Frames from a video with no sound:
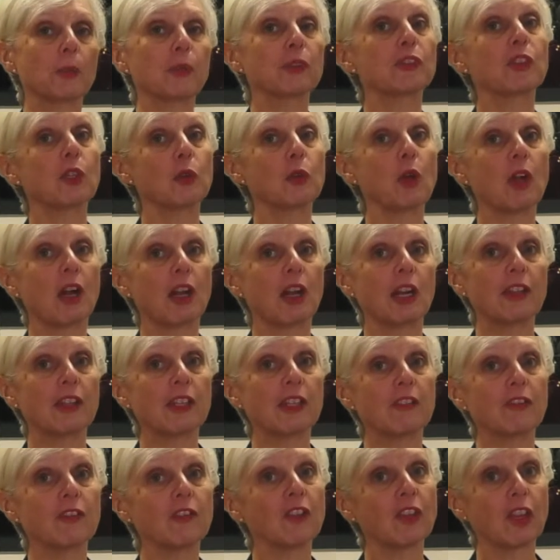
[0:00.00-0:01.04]
so high that
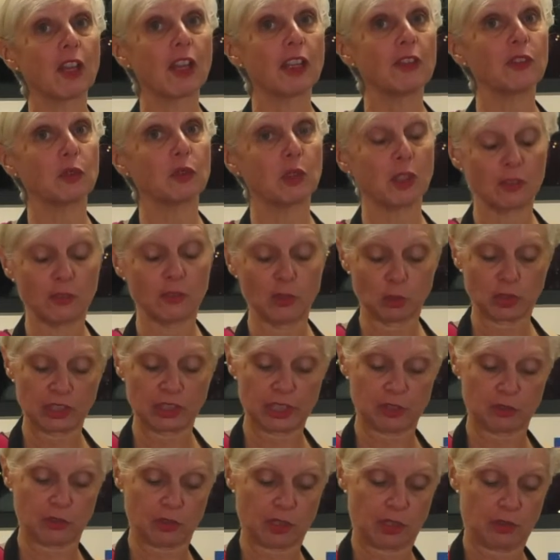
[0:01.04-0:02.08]
it flies all over your
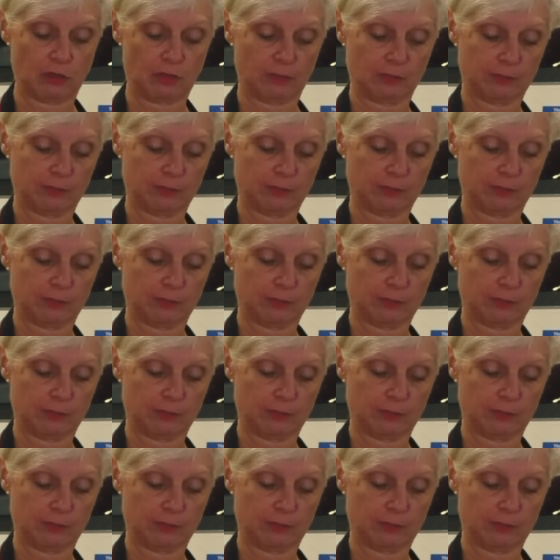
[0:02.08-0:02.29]
kitchen.